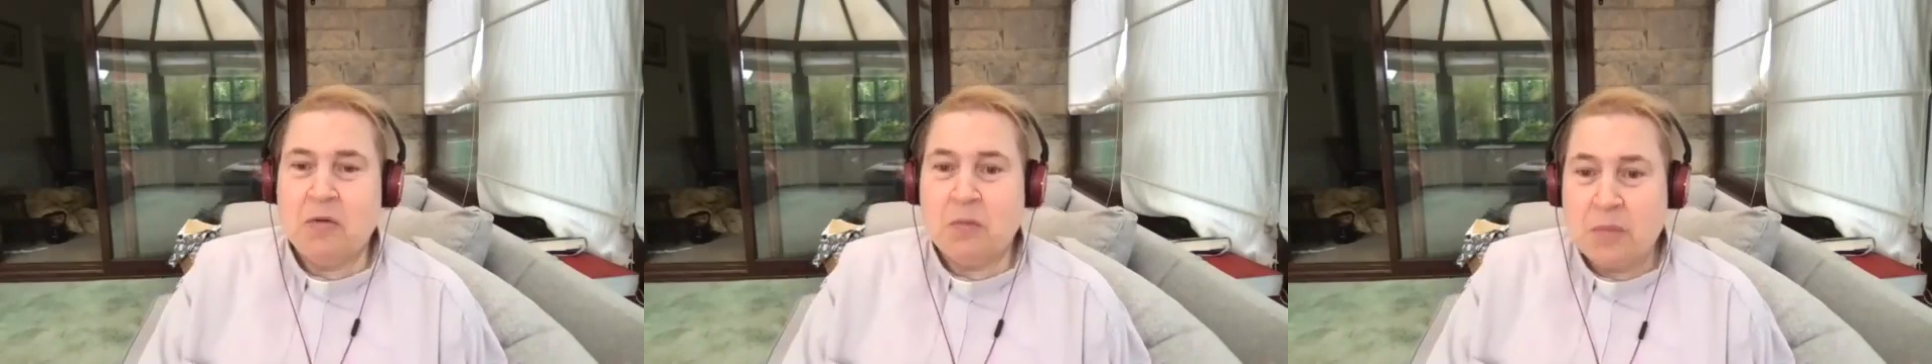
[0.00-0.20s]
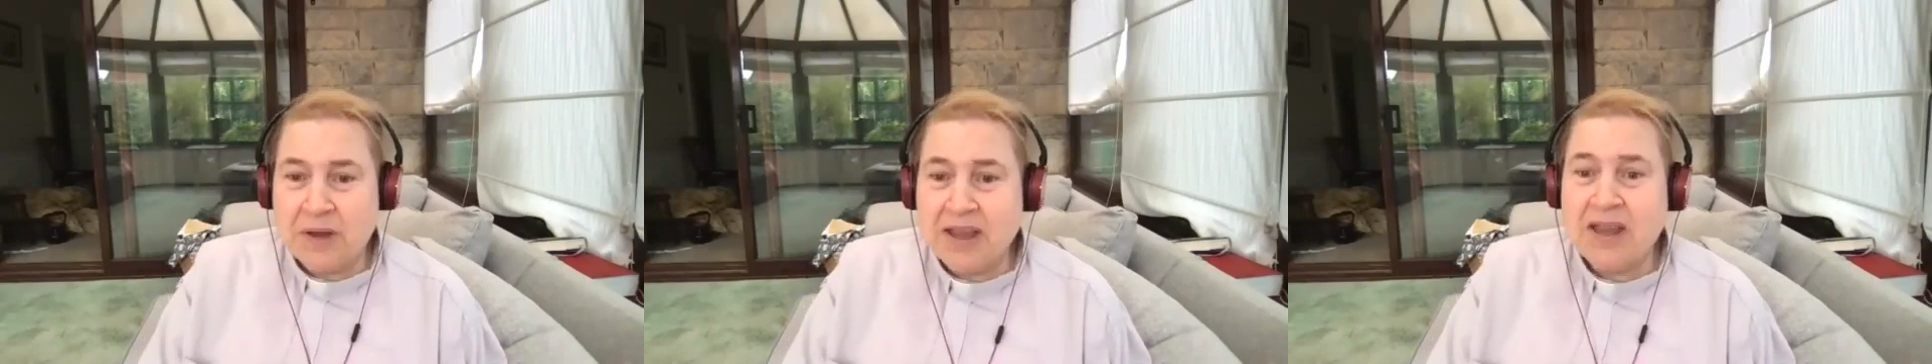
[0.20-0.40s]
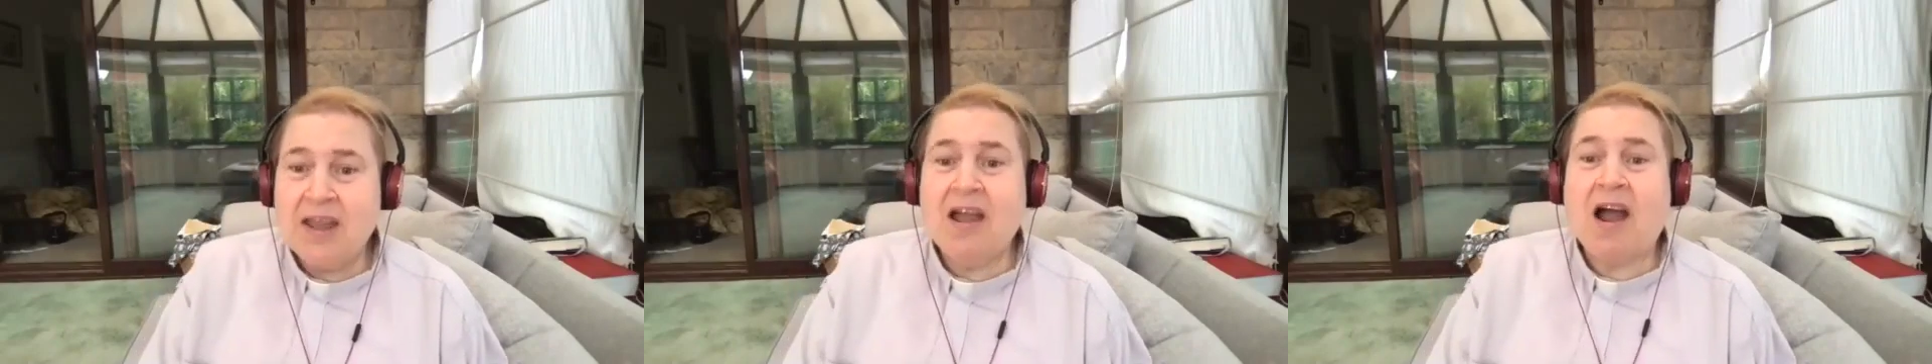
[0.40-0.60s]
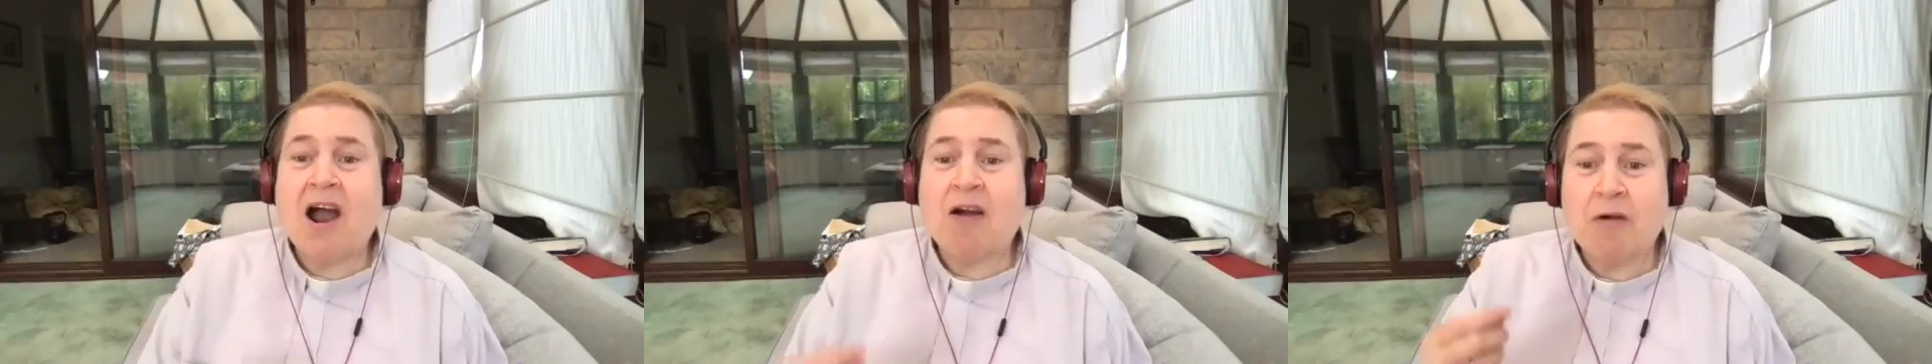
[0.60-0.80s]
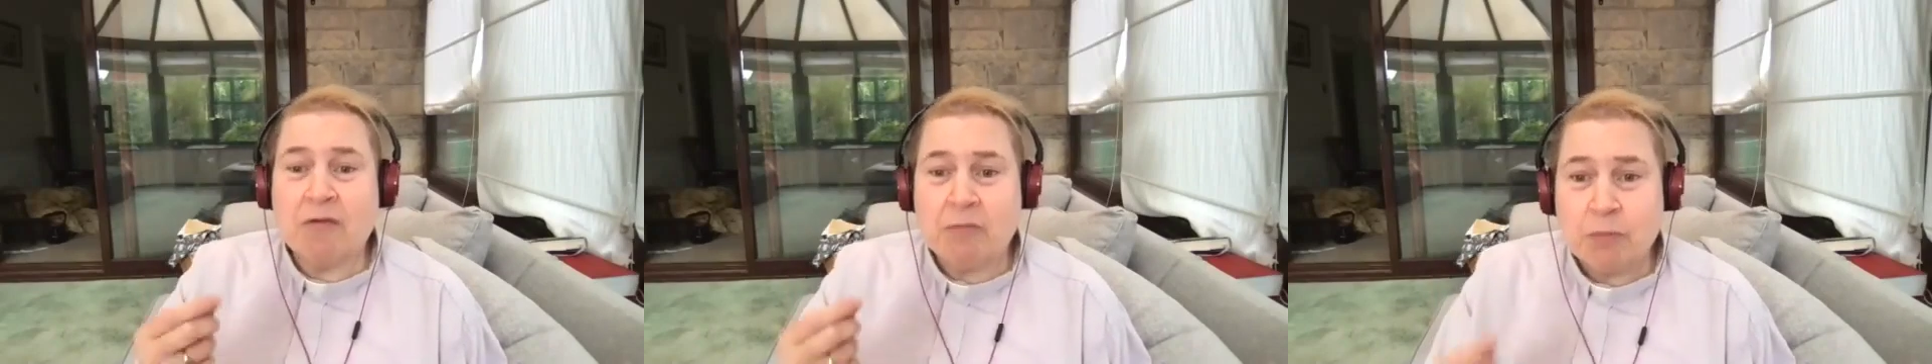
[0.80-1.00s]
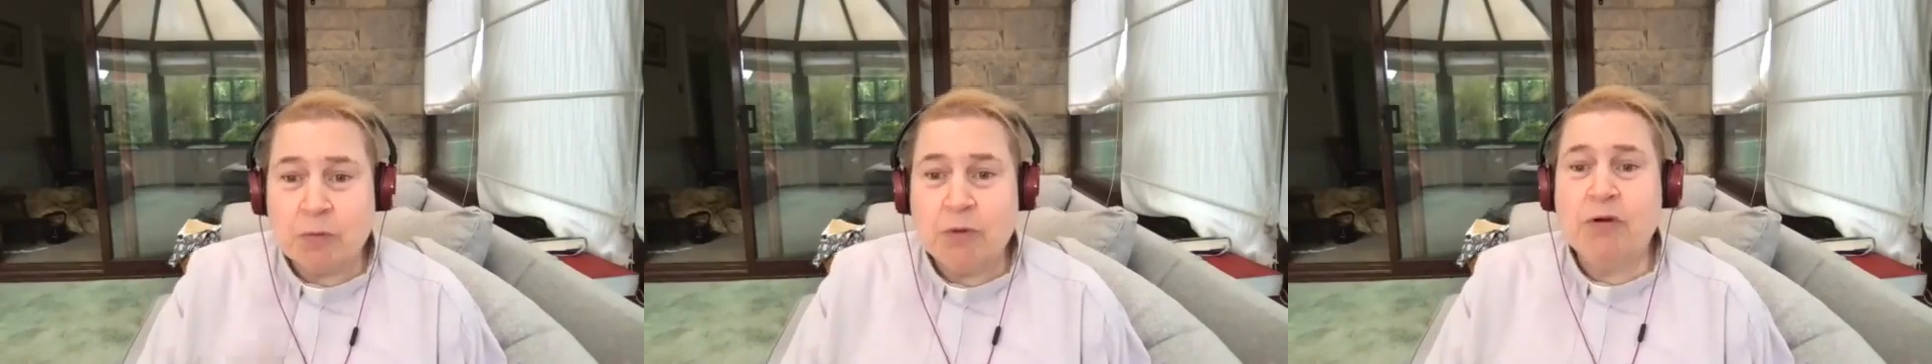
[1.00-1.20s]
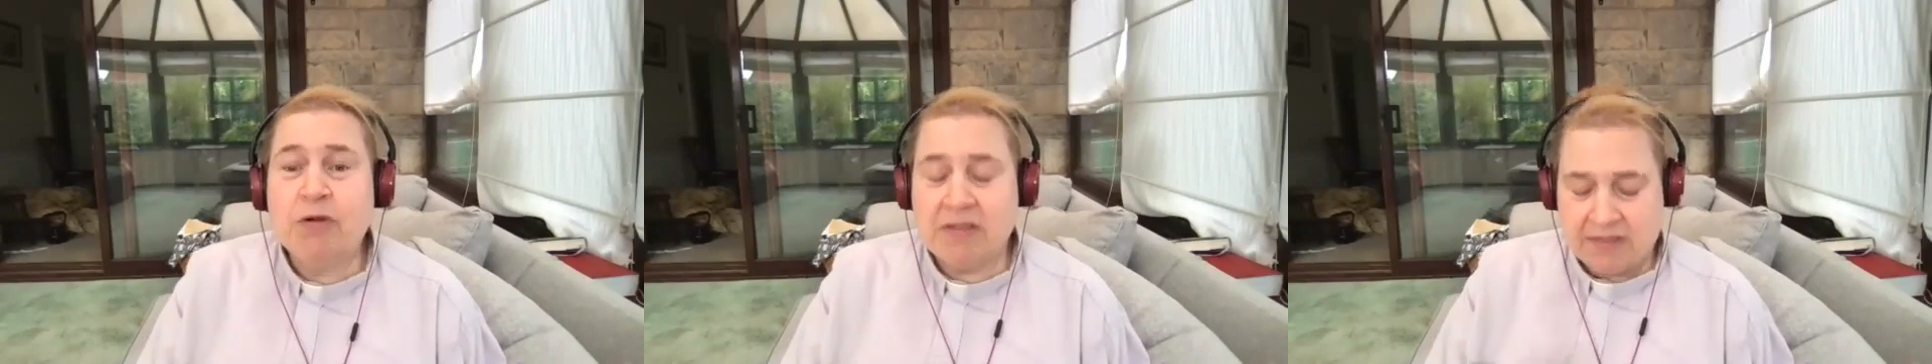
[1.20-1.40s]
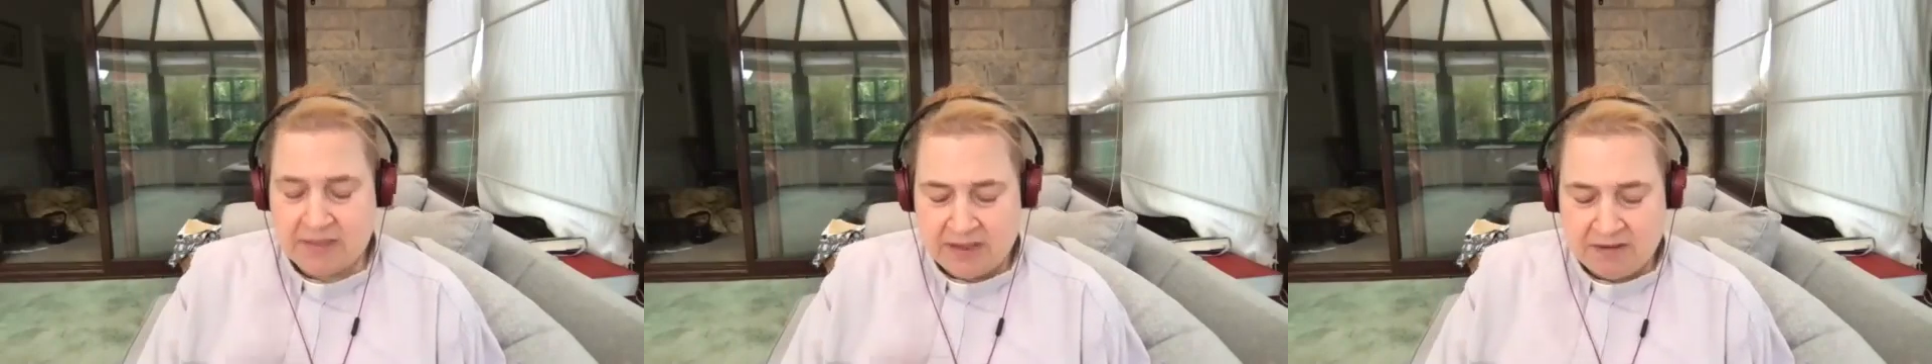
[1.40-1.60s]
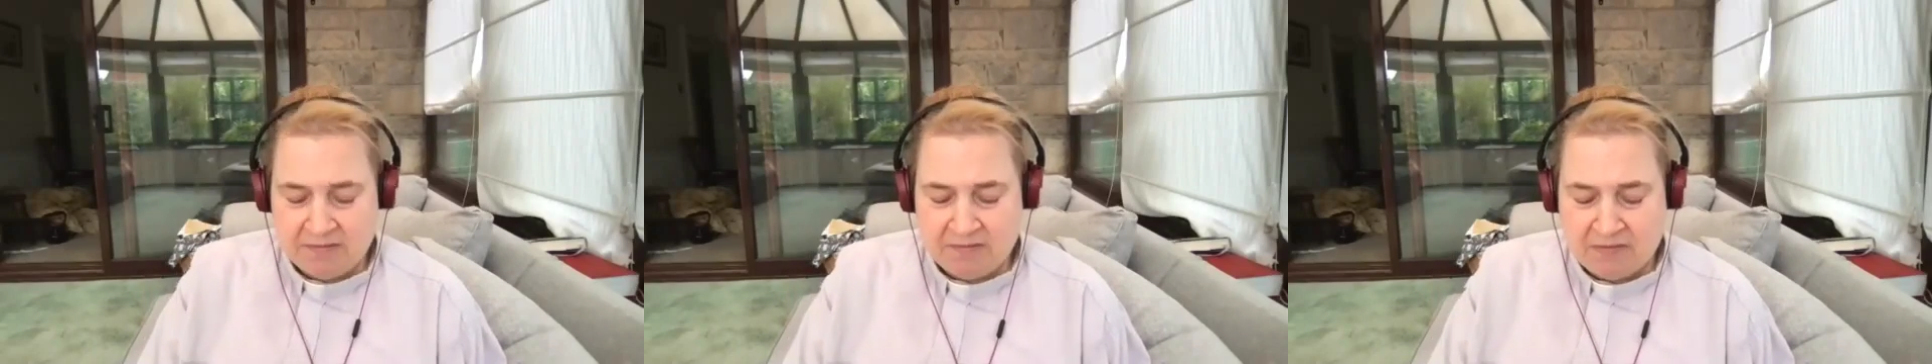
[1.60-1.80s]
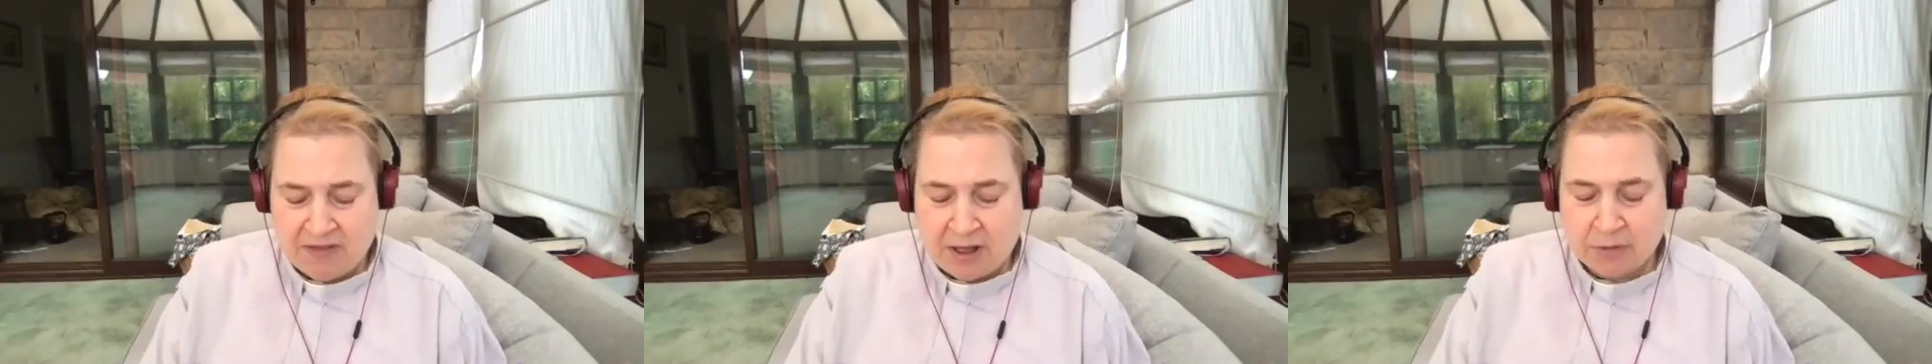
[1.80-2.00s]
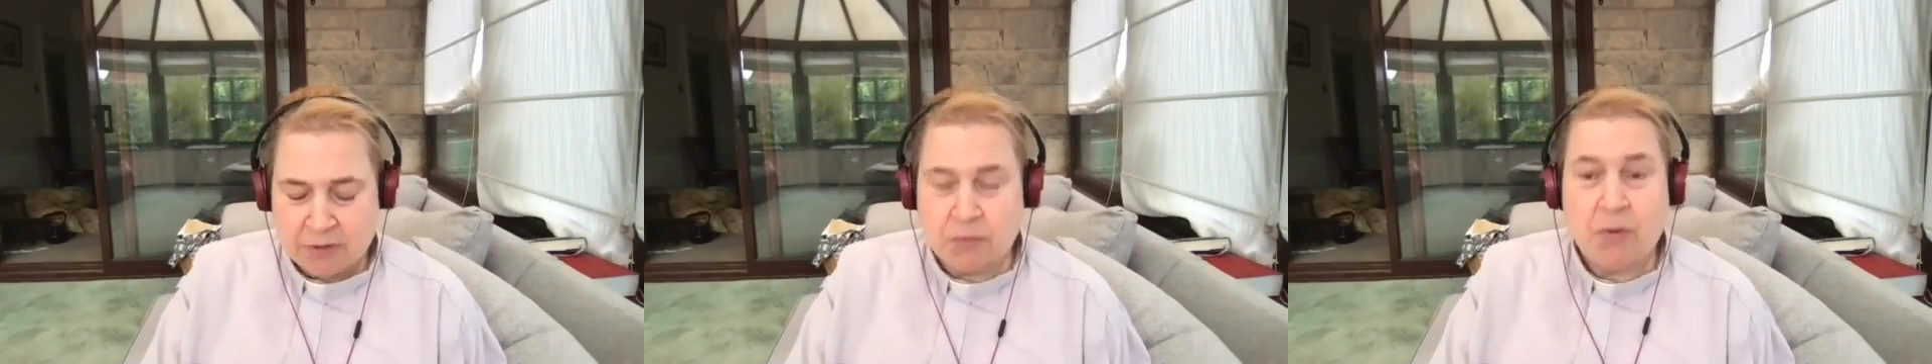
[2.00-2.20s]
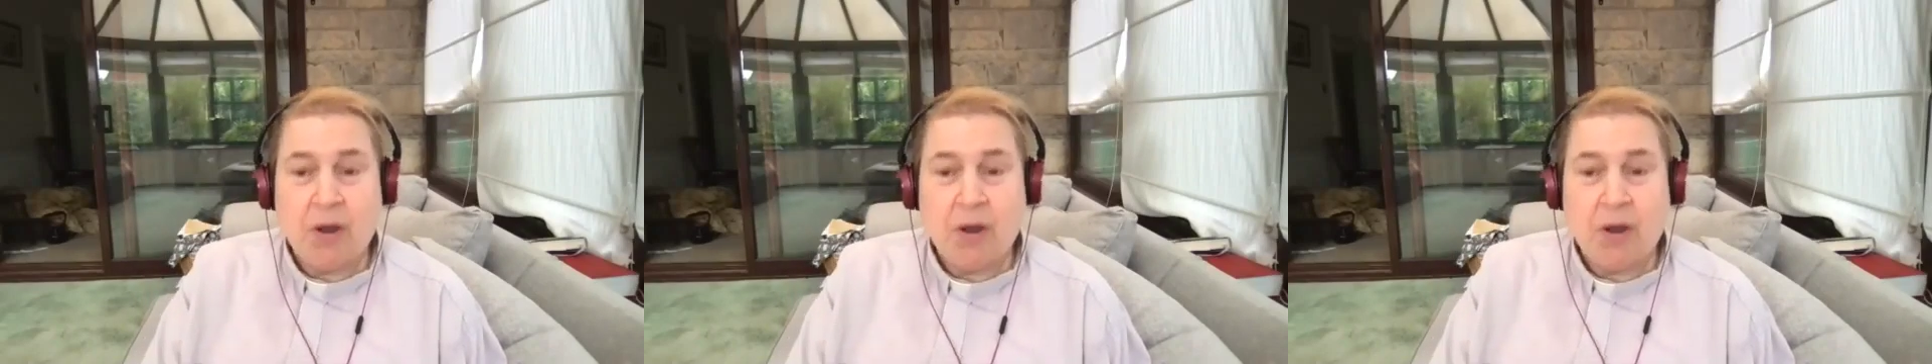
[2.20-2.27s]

we are worth and value,